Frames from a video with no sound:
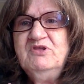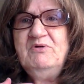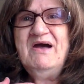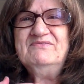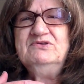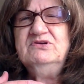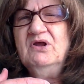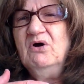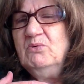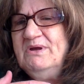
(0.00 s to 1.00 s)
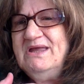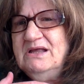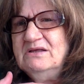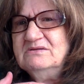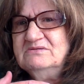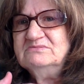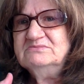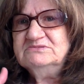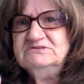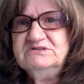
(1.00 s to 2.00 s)
you have a knowing.
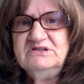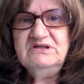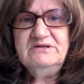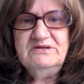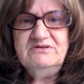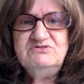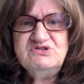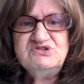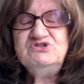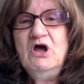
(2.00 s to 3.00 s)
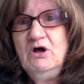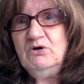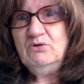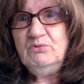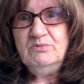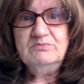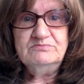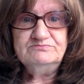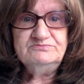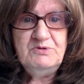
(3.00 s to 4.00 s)
You just know
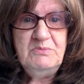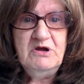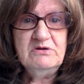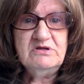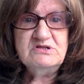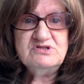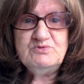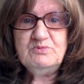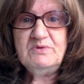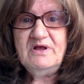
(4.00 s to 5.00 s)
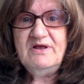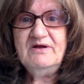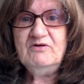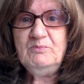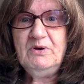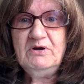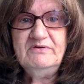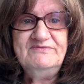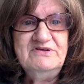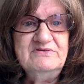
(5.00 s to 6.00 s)
the Americans are, are a
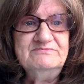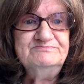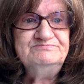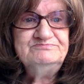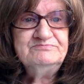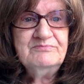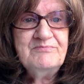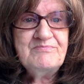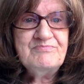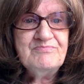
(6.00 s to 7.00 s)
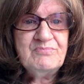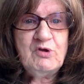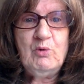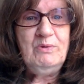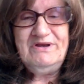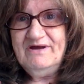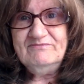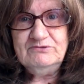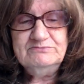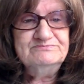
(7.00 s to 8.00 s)
part of it or
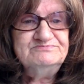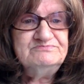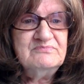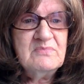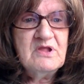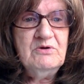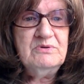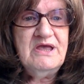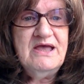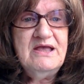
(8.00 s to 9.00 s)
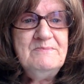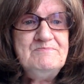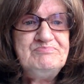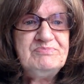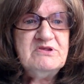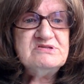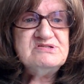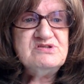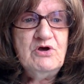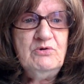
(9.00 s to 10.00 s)
whatever. Okay.
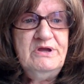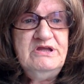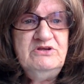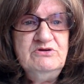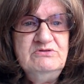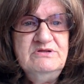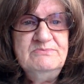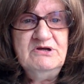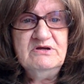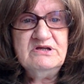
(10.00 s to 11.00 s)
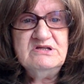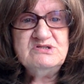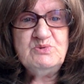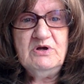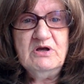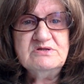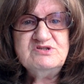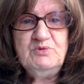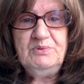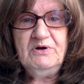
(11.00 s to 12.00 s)
So he knew the Americans were
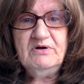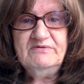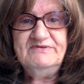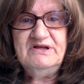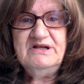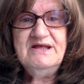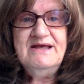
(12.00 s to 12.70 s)
also part of it.